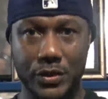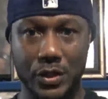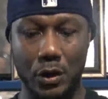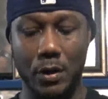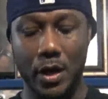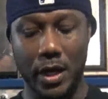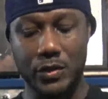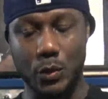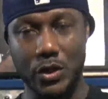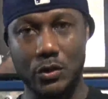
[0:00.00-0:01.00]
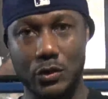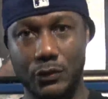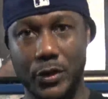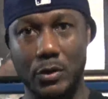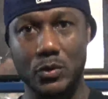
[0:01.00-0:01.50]
So it's one of those
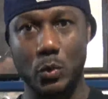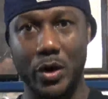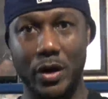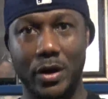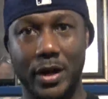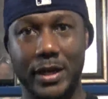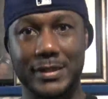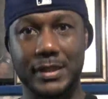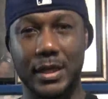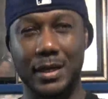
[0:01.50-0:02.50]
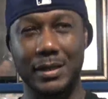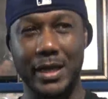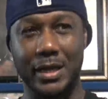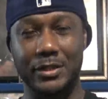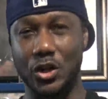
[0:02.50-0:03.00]
films where it's uh,
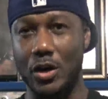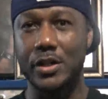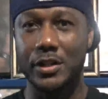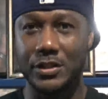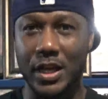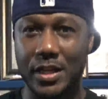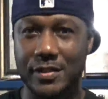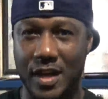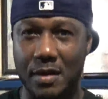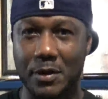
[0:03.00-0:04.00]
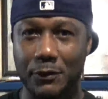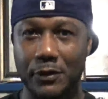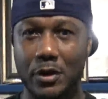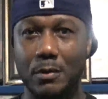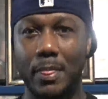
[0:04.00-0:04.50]
like a Dawn of the Dead zombie
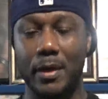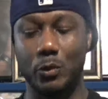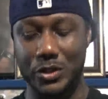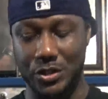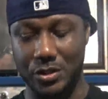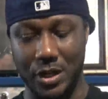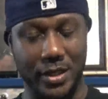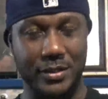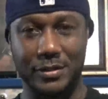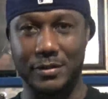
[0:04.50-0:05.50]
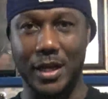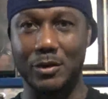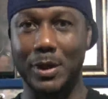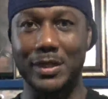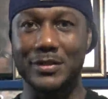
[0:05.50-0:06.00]
film, which it's not
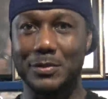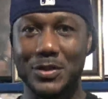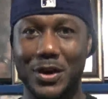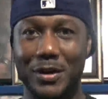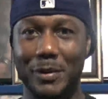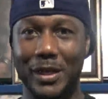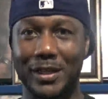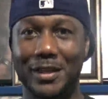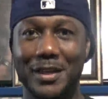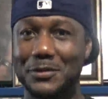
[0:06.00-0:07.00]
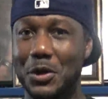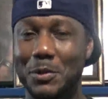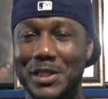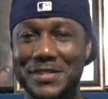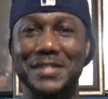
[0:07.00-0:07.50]
on my list. I'm sorry, Manny. It's not
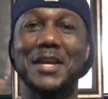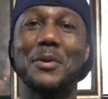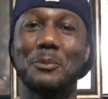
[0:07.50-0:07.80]
on my list.